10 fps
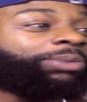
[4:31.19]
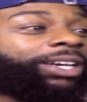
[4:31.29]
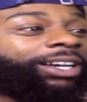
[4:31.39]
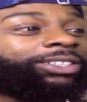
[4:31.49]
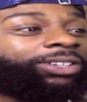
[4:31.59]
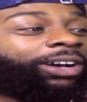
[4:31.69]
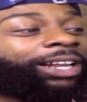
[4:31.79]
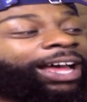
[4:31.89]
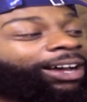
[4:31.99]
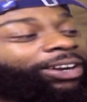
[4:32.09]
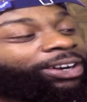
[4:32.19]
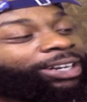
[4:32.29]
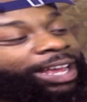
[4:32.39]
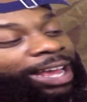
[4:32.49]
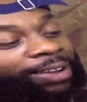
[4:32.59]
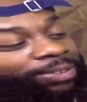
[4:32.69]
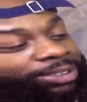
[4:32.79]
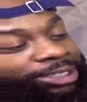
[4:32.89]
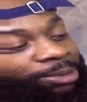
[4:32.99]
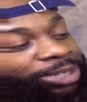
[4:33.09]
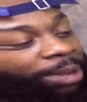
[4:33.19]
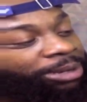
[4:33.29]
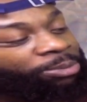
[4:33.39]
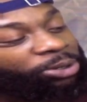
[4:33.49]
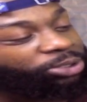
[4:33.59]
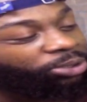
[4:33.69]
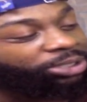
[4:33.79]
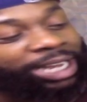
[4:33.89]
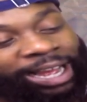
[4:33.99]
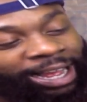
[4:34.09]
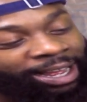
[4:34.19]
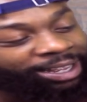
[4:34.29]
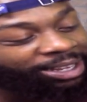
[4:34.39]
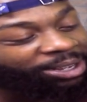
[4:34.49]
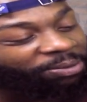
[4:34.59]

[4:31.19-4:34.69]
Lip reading: it's because you allowed her to have some type of emotional tie